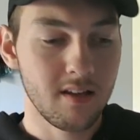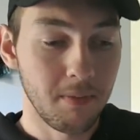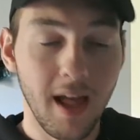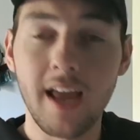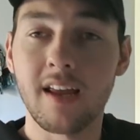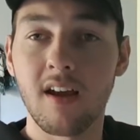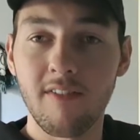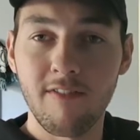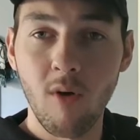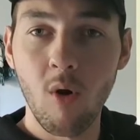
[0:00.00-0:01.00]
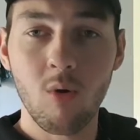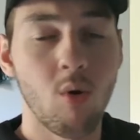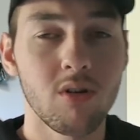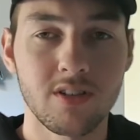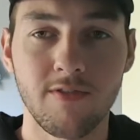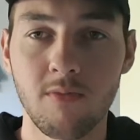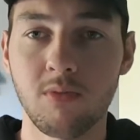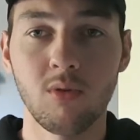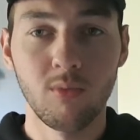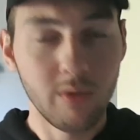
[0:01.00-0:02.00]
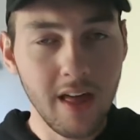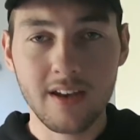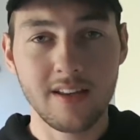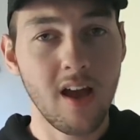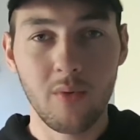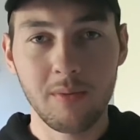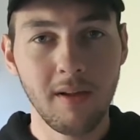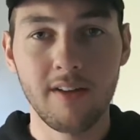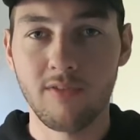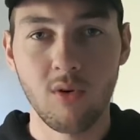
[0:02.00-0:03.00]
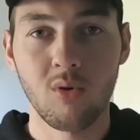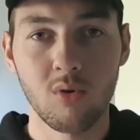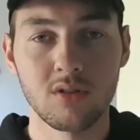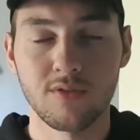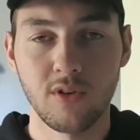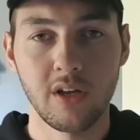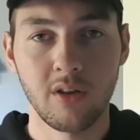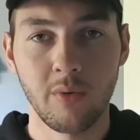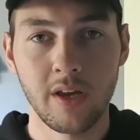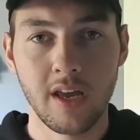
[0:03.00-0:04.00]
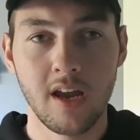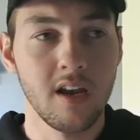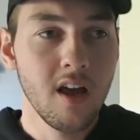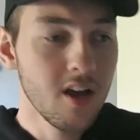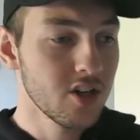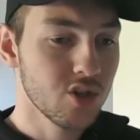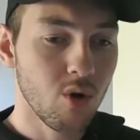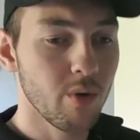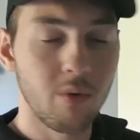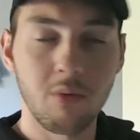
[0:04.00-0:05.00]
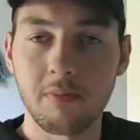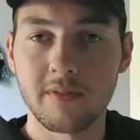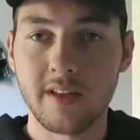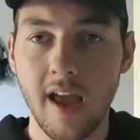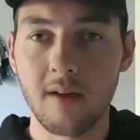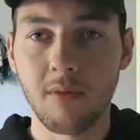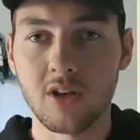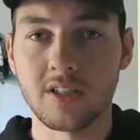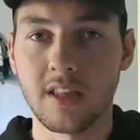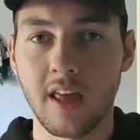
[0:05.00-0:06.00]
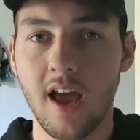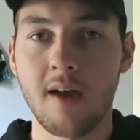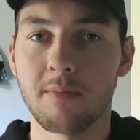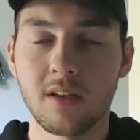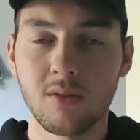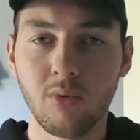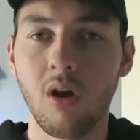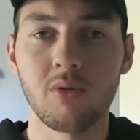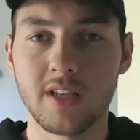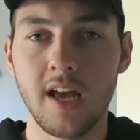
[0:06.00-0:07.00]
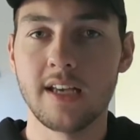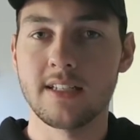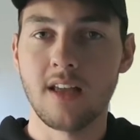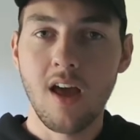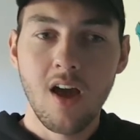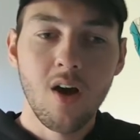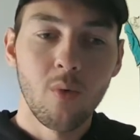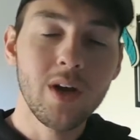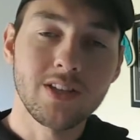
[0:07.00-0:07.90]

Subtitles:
playing 4 quarters of football. Without a doubt, we played 4 quarters of footy on the weekend. Sure, we were down most of the game, but what I'll say is we